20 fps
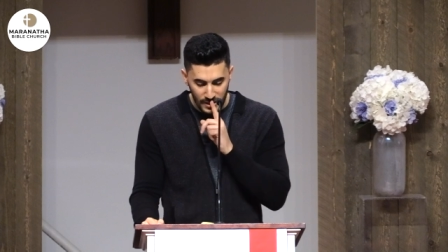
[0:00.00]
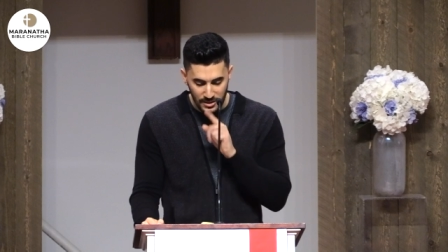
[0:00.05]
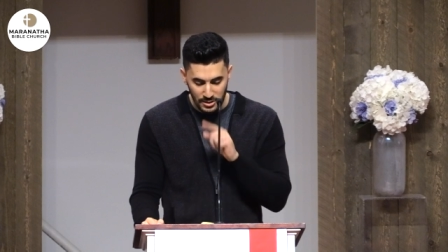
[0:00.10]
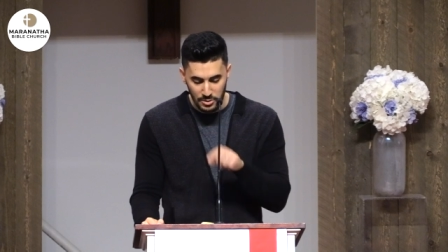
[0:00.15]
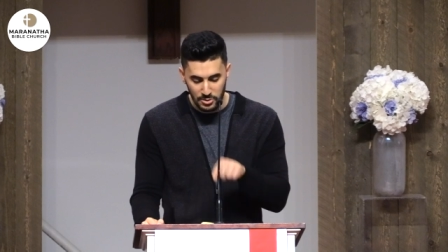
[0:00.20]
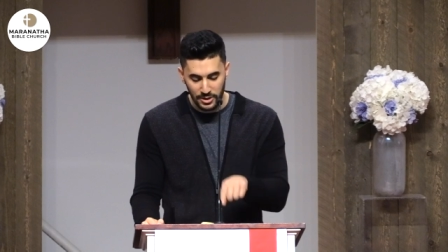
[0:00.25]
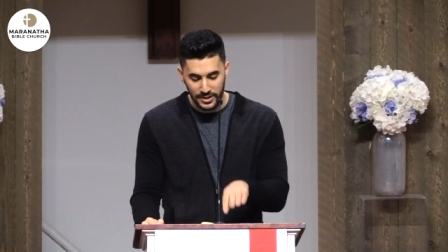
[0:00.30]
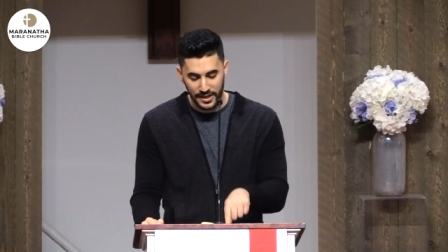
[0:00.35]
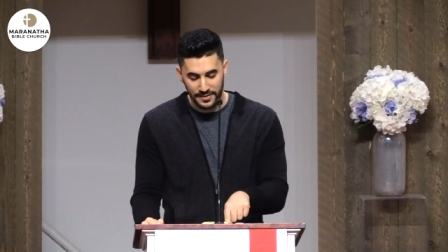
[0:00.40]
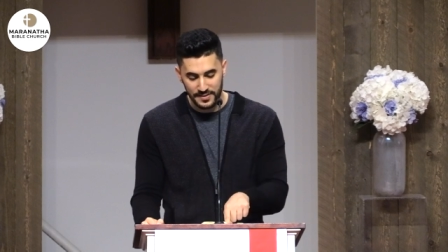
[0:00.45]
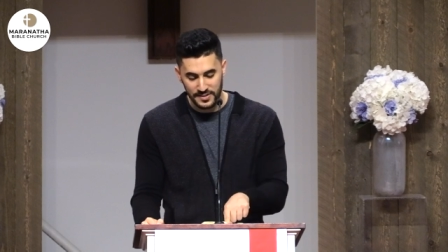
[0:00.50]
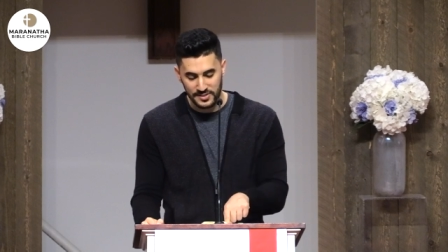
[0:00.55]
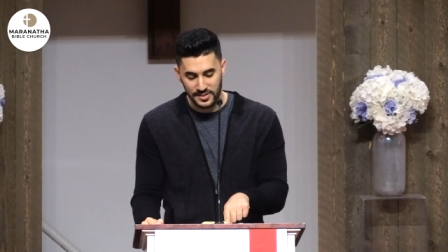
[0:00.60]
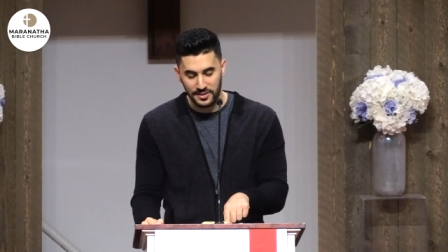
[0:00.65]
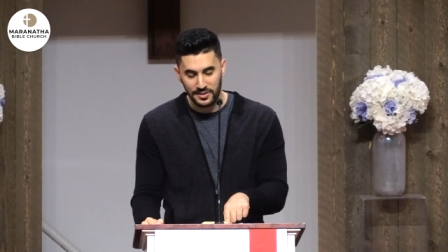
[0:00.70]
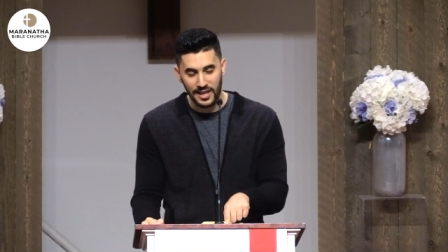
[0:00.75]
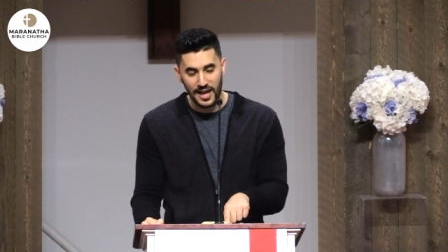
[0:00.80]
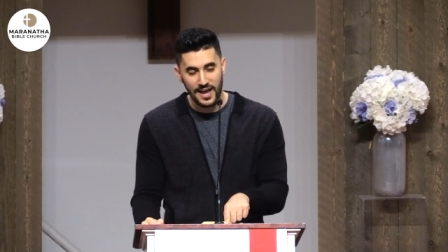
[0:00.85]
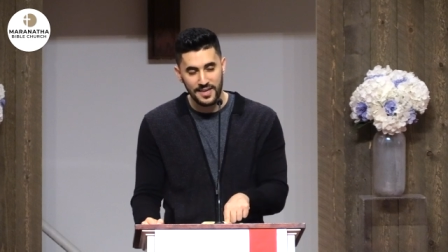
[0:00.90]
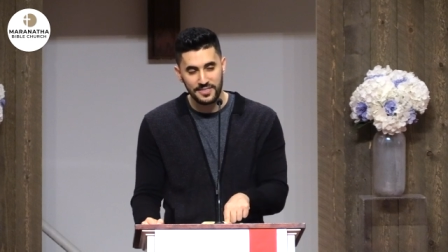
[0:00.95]
You look at this
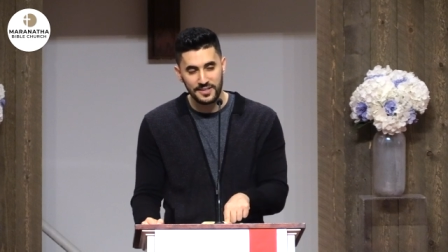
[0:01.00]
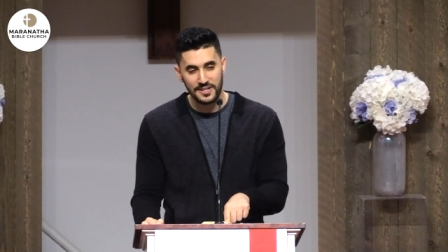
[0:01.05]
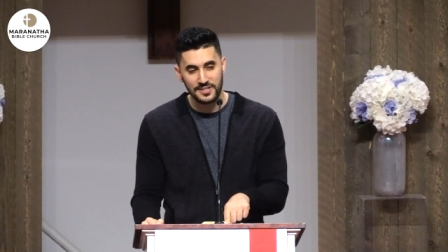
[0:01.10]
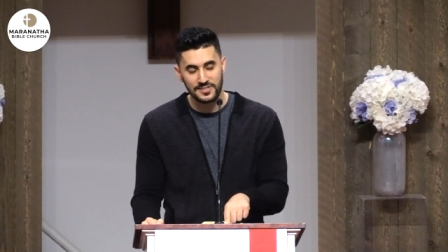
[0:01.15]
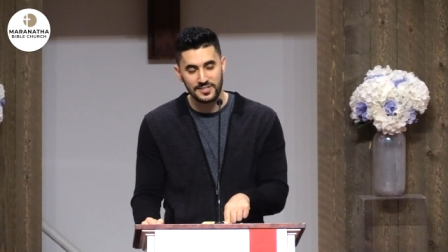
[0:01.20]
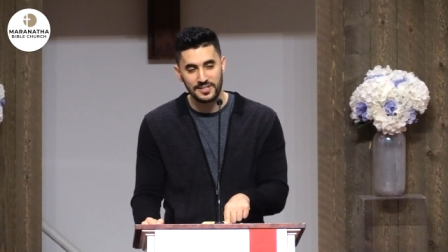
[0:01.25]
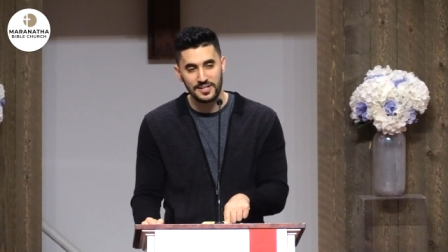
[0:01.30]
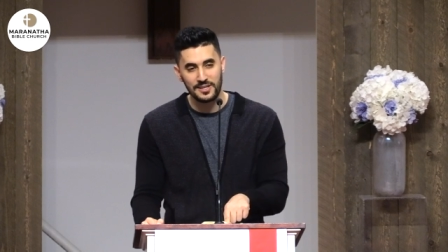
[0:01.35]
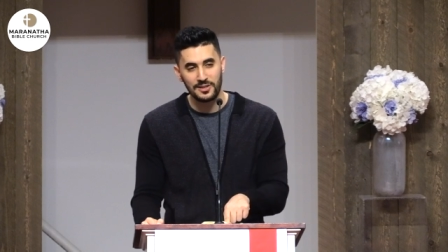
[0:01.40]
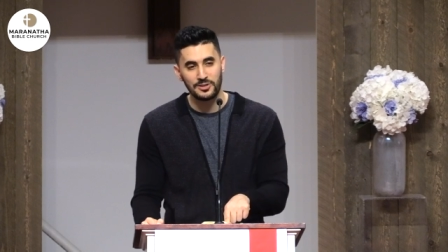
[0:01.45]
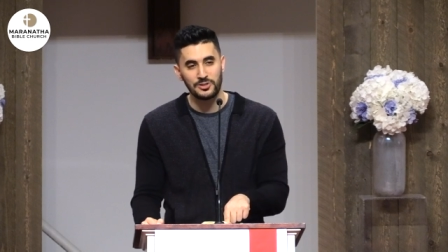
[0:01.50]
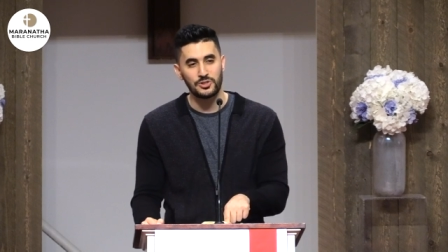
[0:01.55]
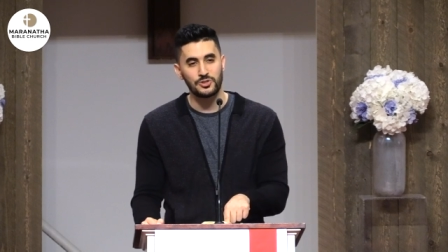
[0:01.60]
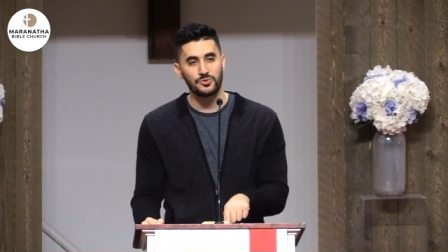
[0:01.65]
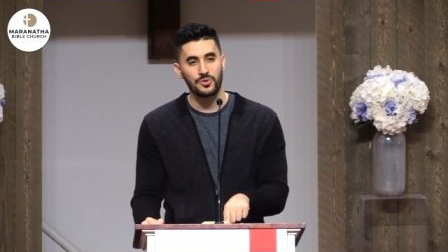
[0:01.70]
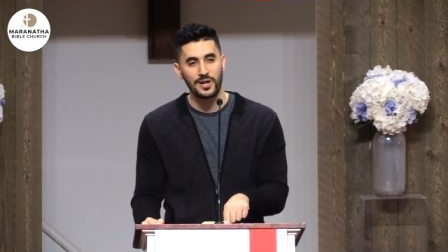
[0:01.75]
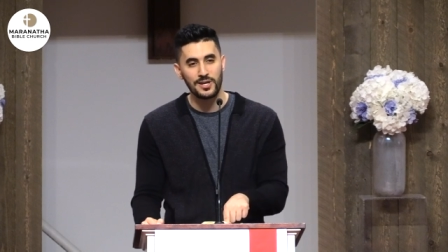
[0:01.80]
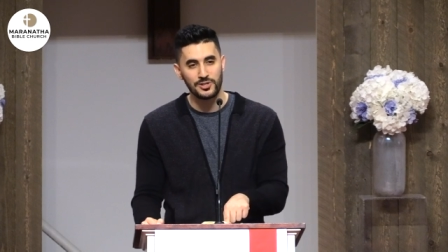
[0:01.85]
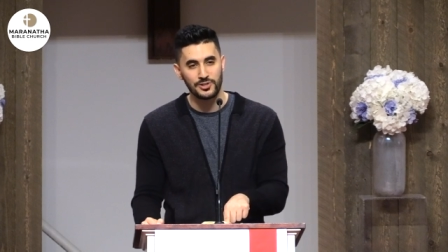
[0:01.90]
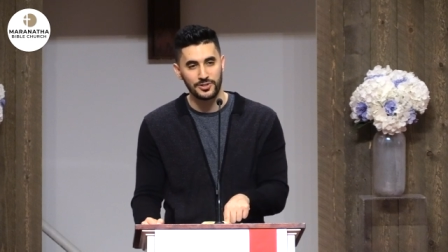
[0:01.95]
Goliath, and it's an
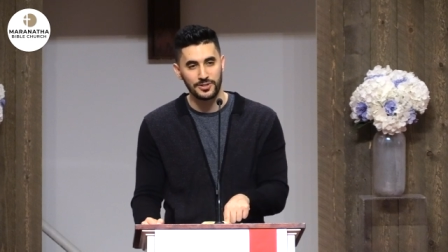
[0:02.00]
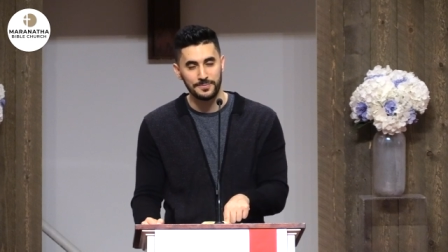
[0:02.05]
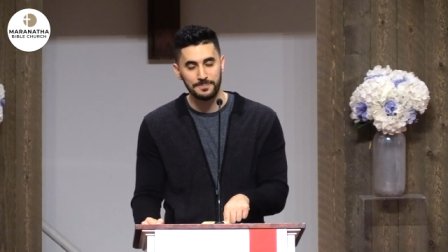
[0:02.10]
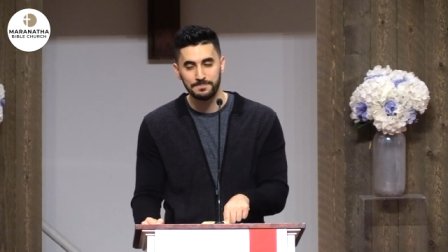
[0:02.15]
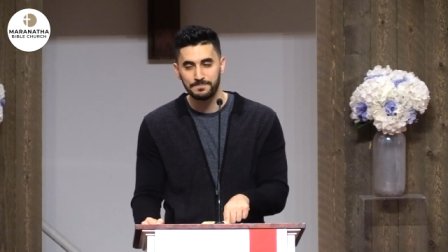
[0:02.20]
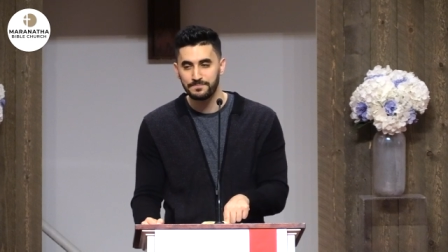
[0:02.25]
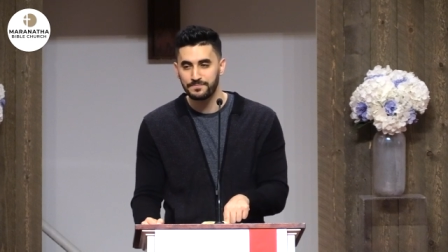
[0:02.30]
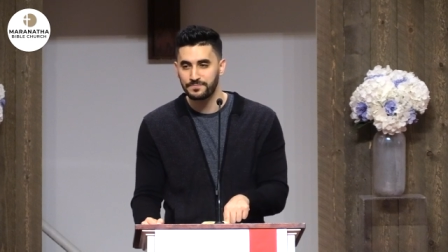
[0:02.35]
illustration.